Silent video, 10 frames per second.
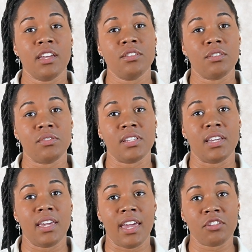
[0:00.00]

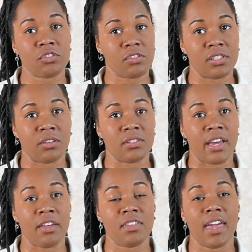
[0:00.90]
inducing cancer cell
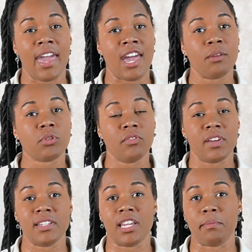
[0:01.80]
death and
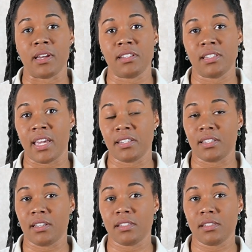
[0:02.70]
preventing
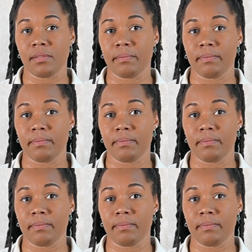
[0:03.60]
metastasis.